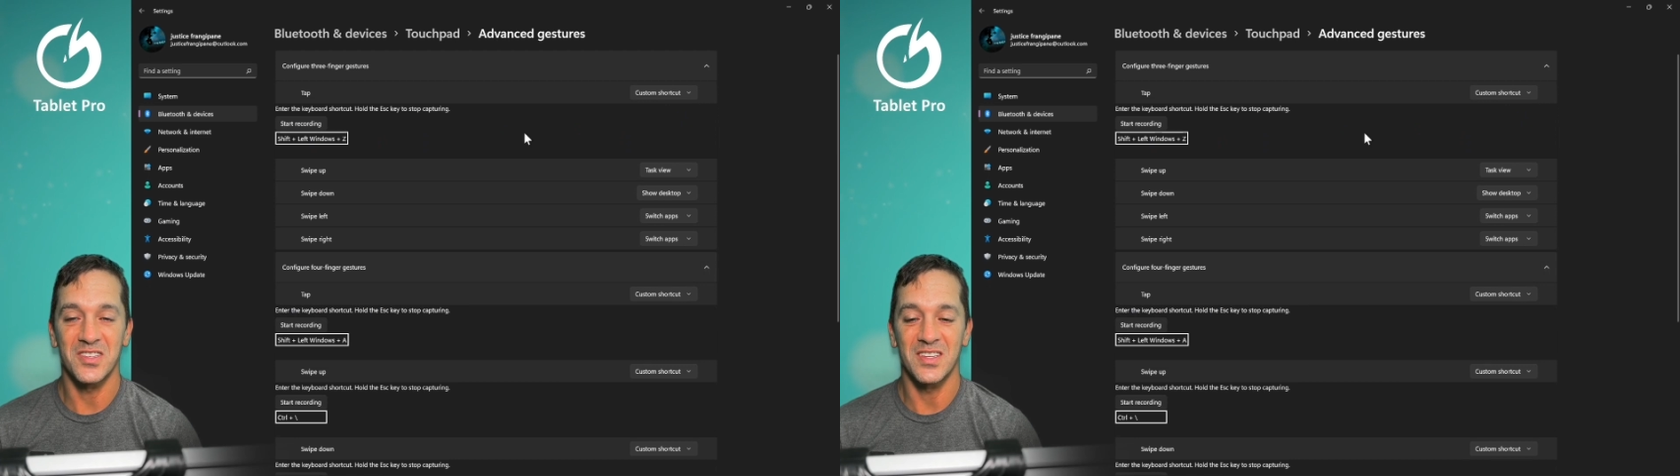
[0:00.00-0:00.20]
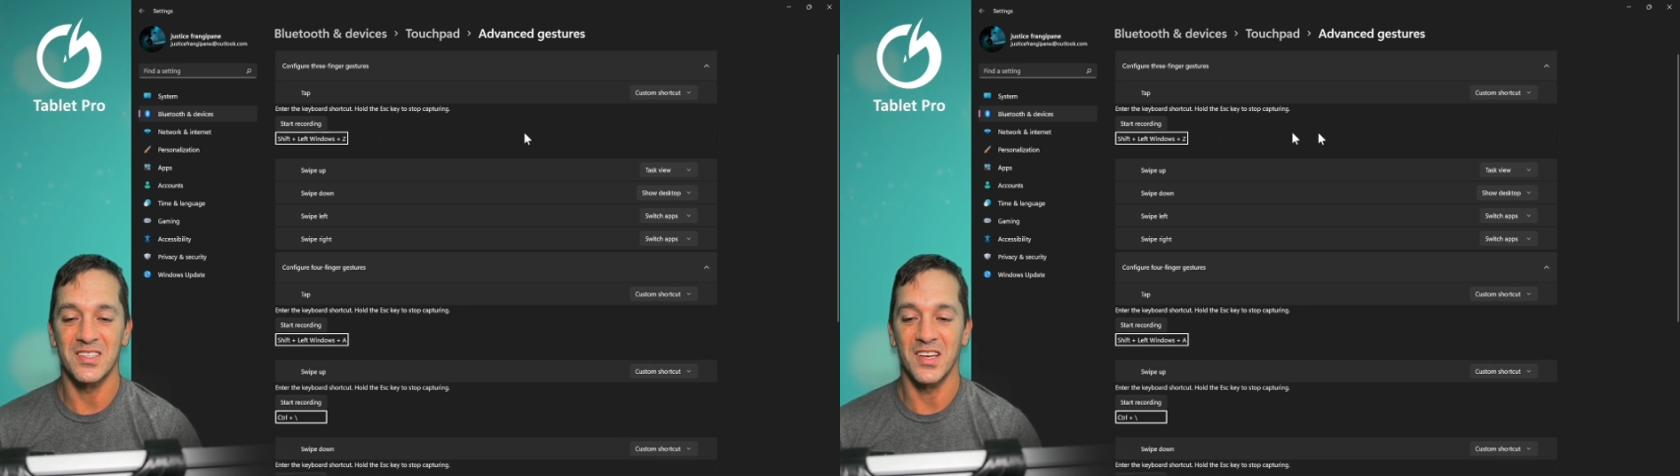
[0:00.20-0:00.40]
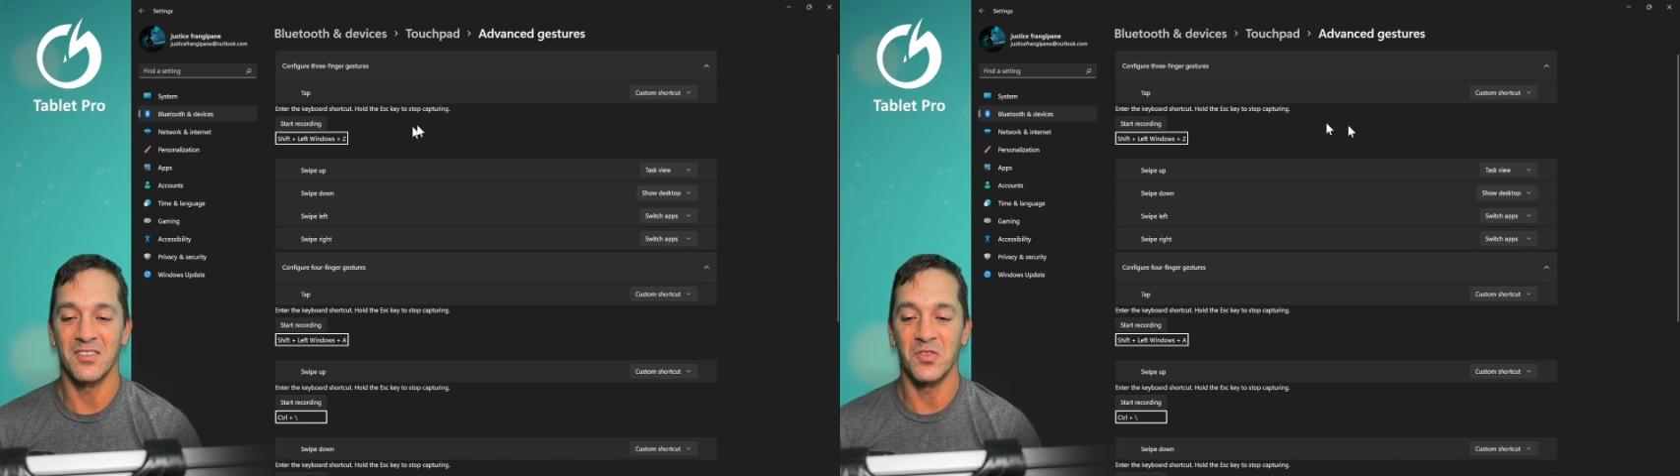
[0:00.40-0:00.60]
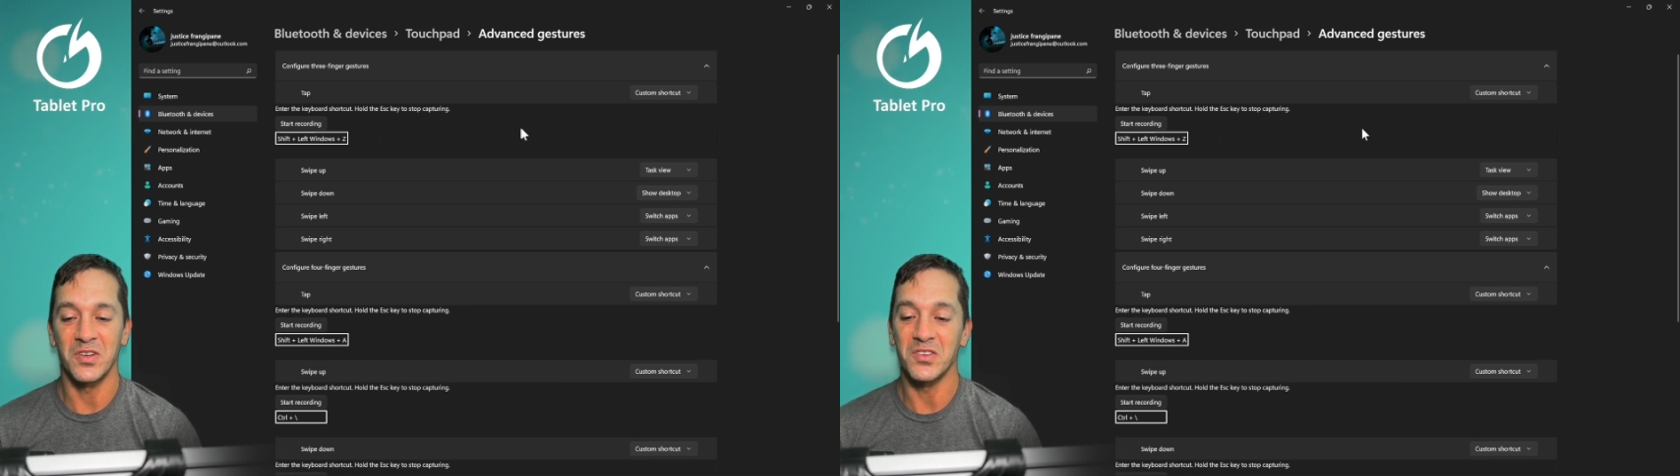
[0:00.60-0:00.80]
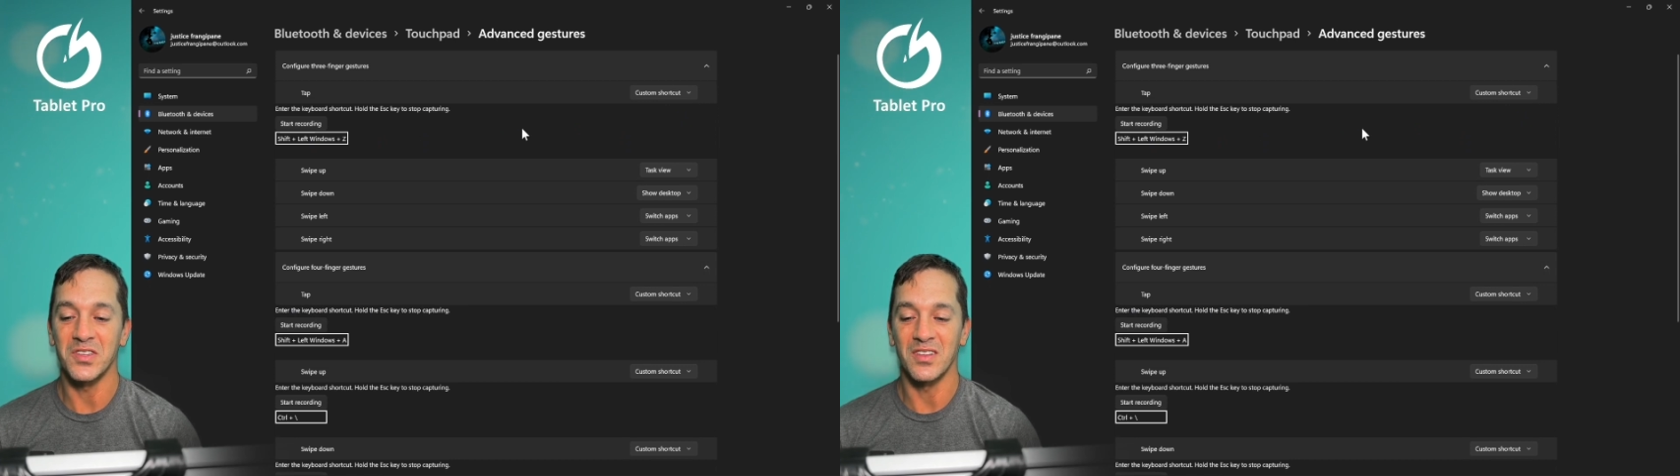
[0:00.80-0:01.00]
inside of
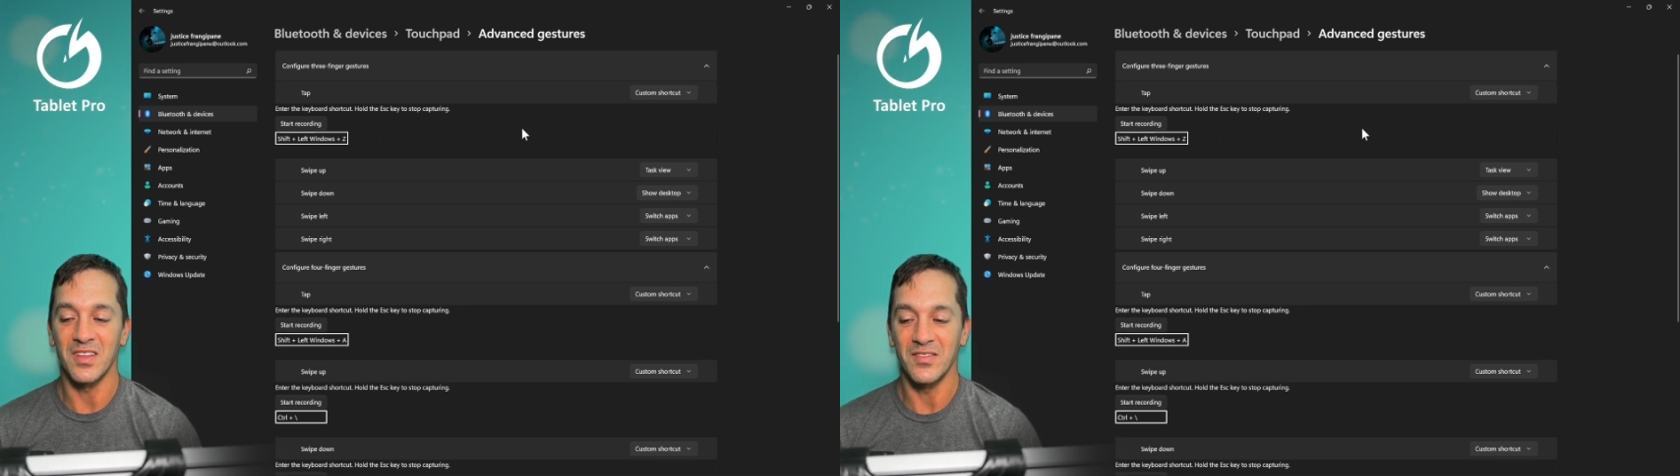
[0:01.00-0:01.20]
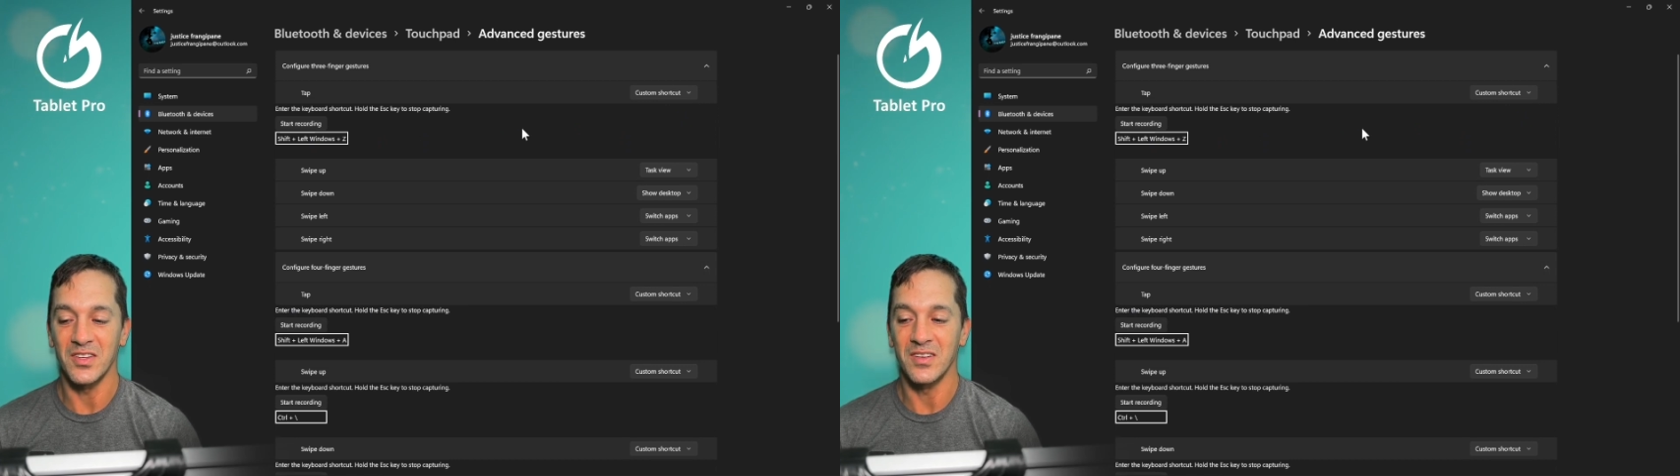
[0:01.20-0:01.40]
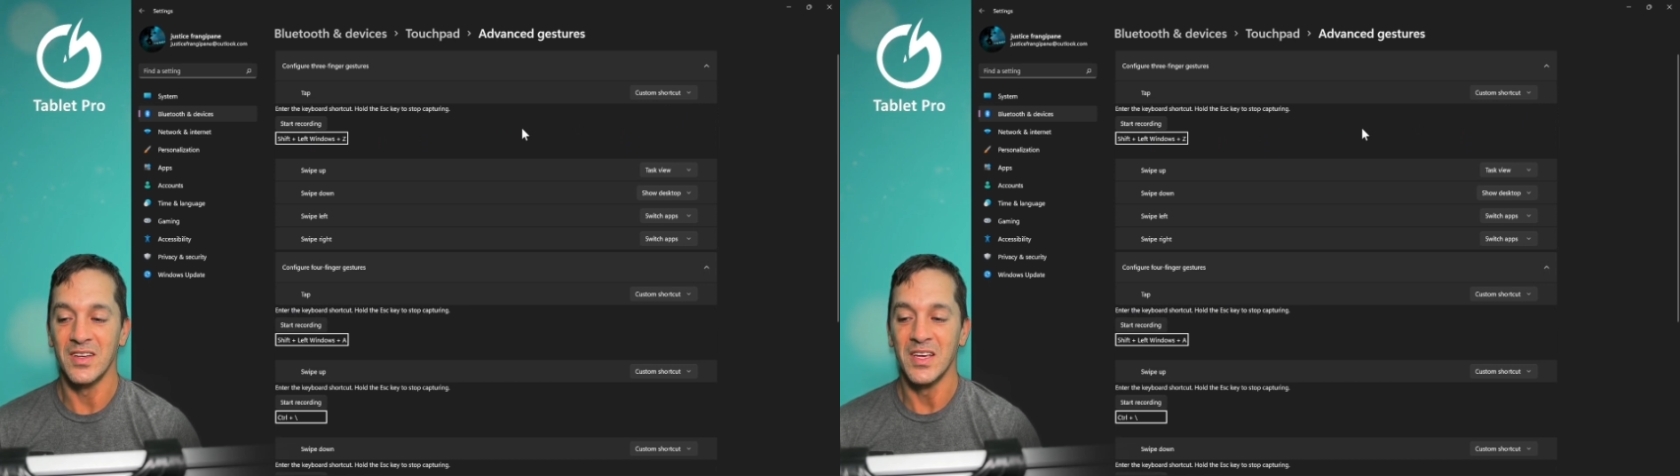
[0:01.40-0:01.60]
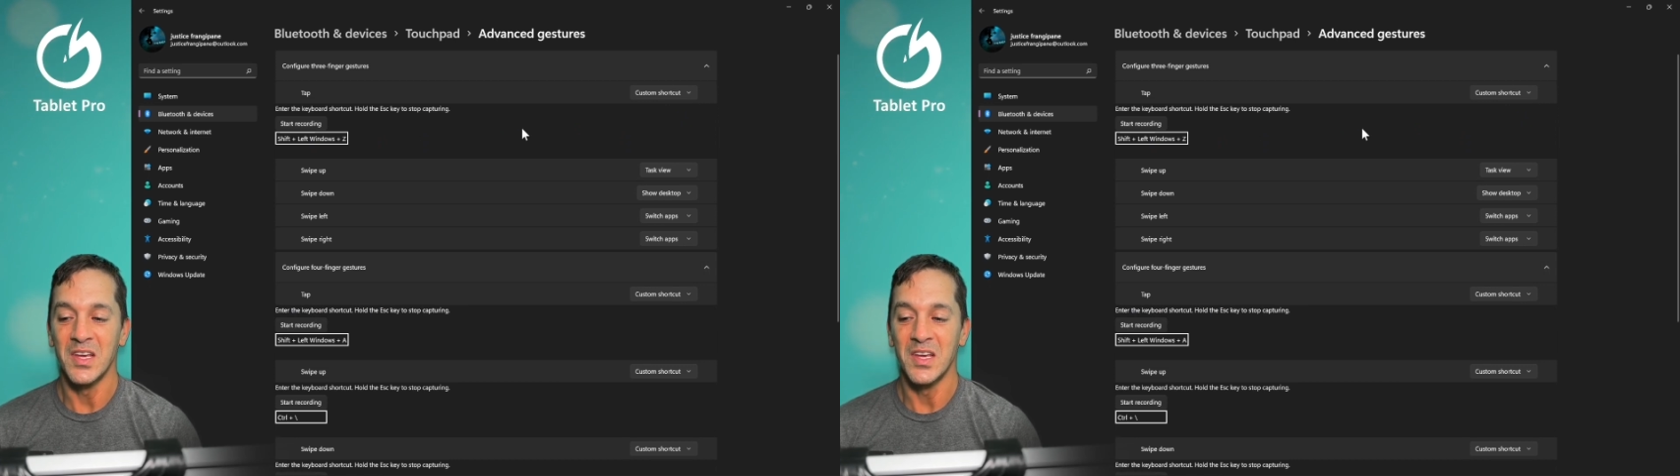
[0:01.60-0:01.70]
Windows 11.